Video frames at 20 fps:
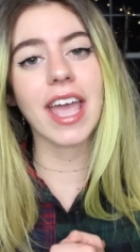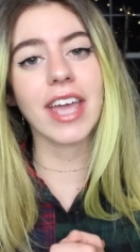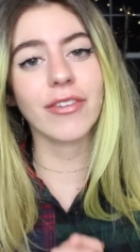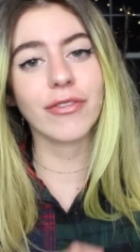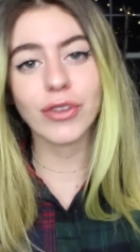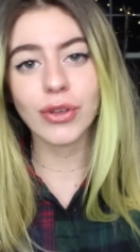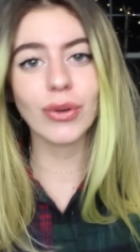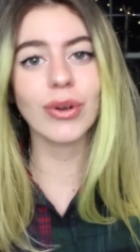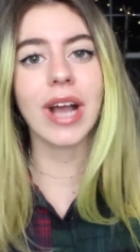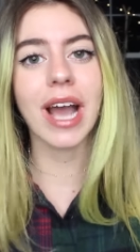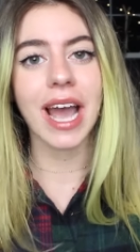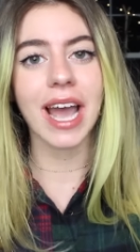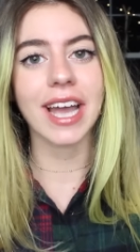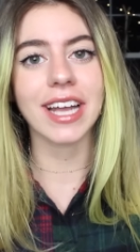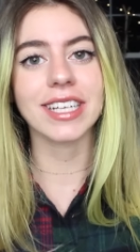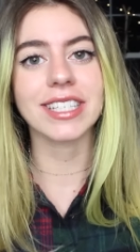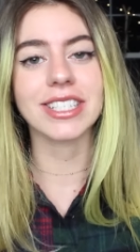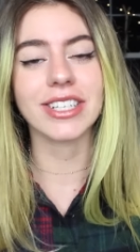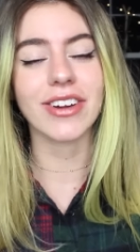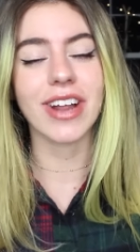If you
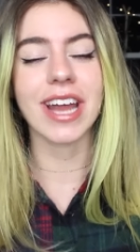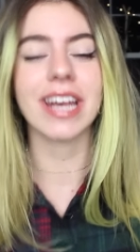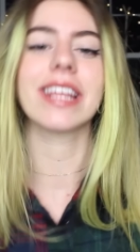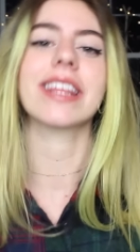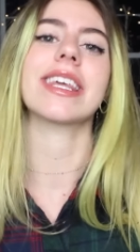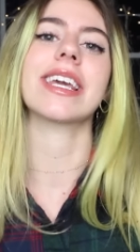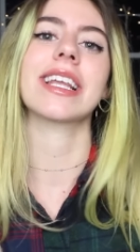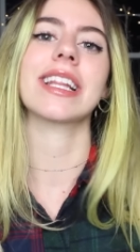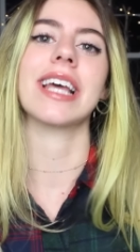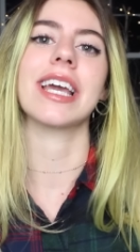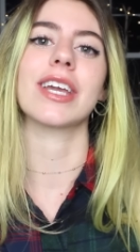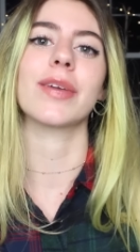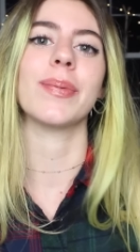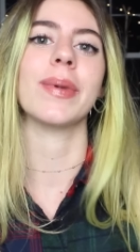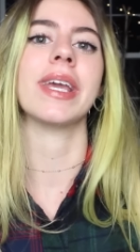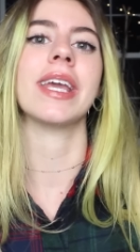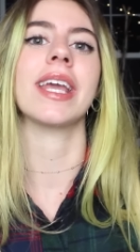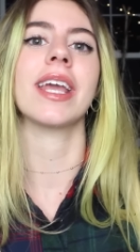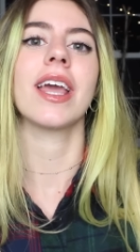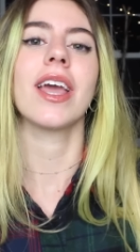guys are anything like
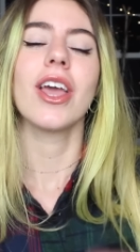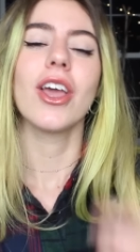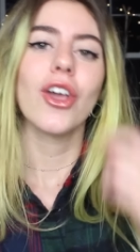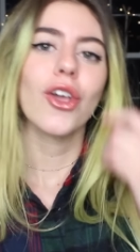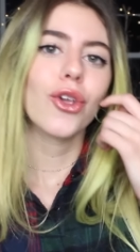me,